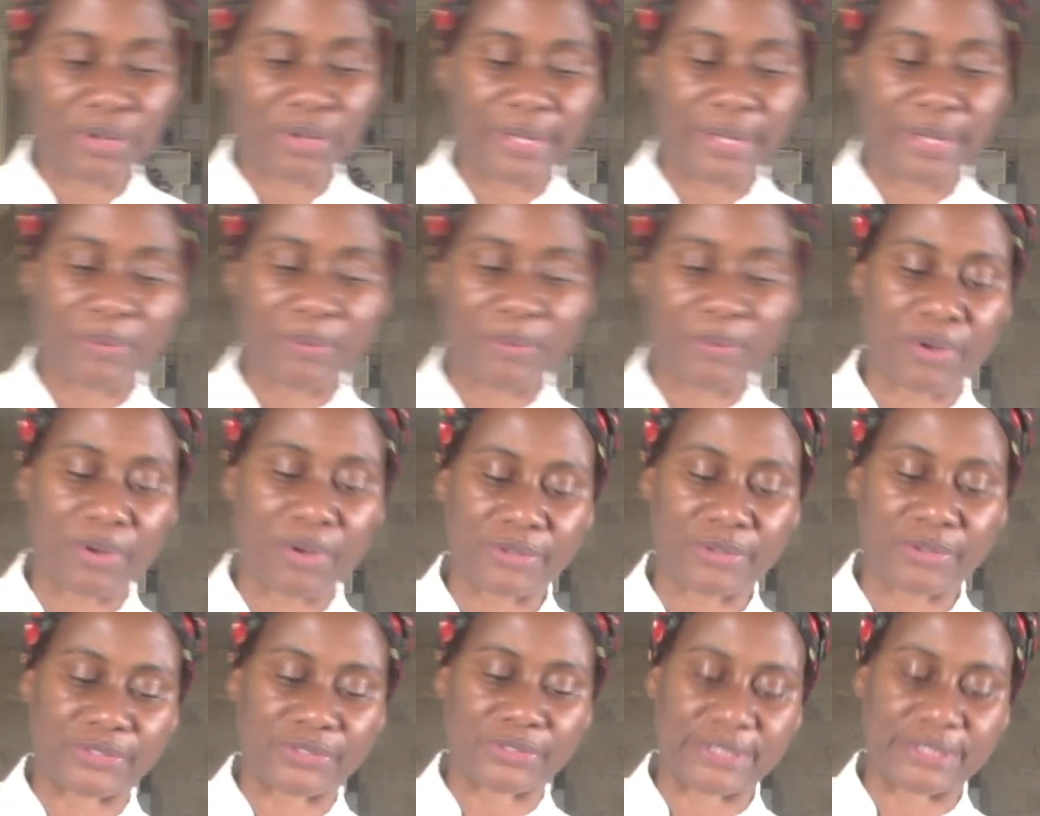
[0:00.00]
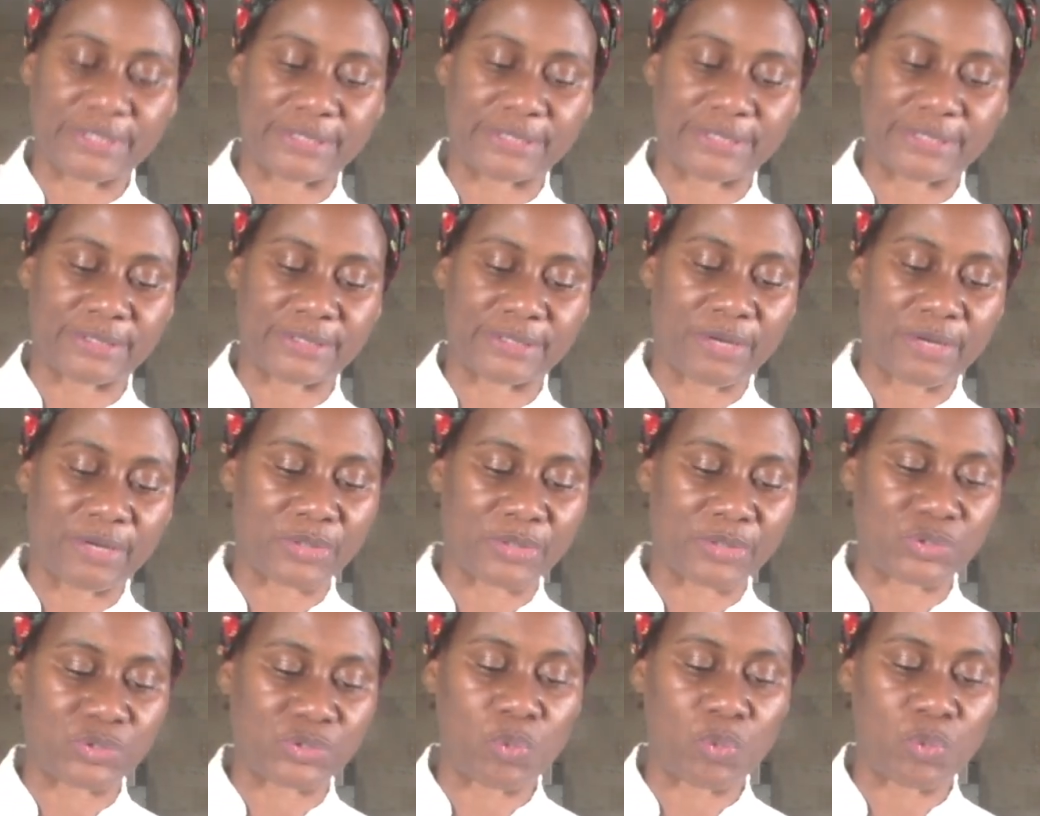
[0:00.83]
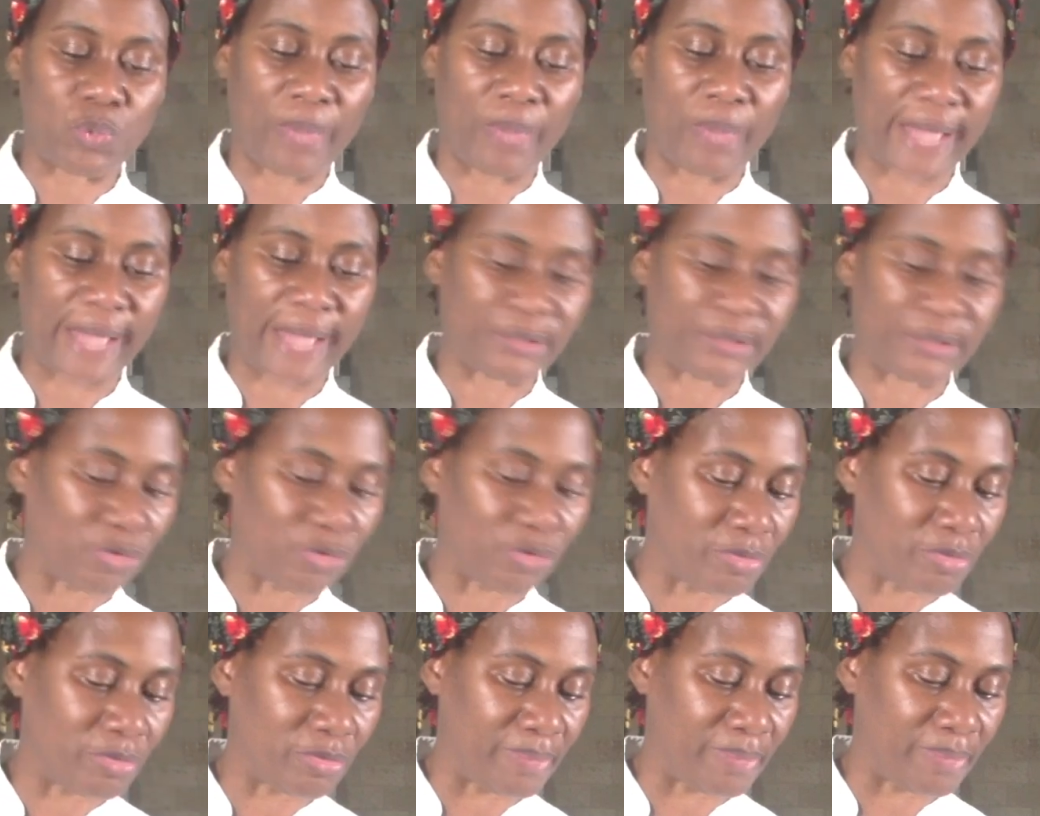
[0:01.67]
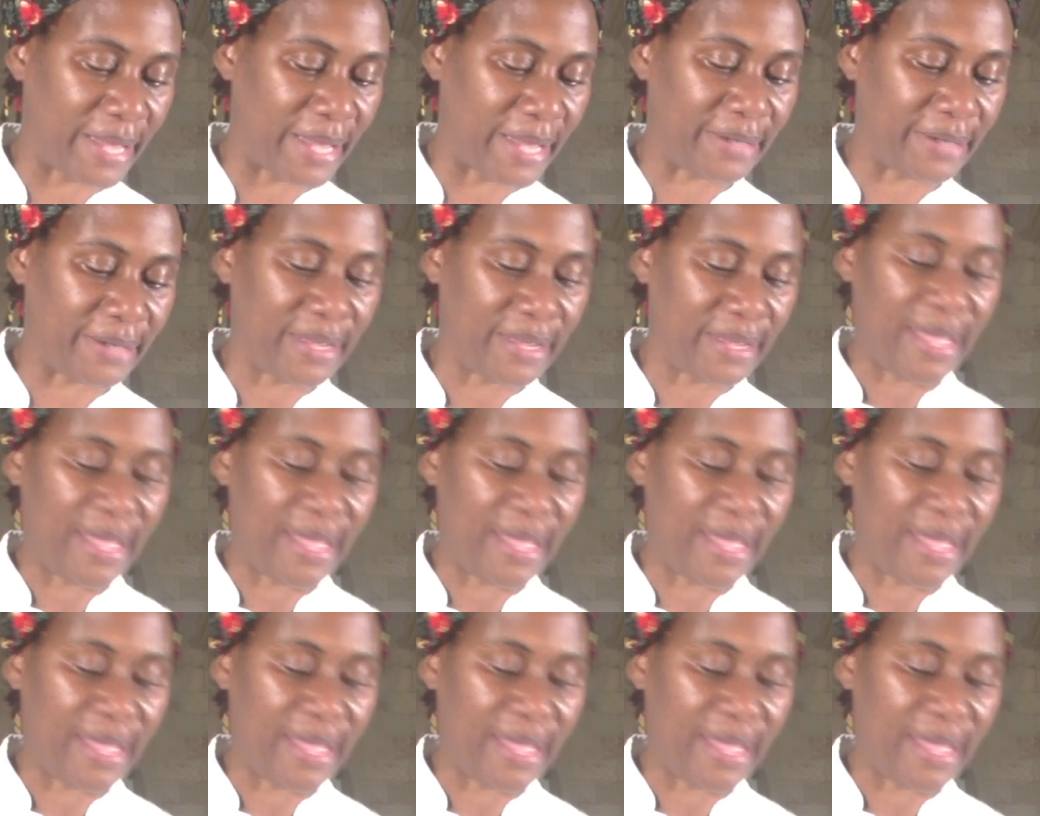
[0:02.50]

So here we go. So this is our 2 plantain orange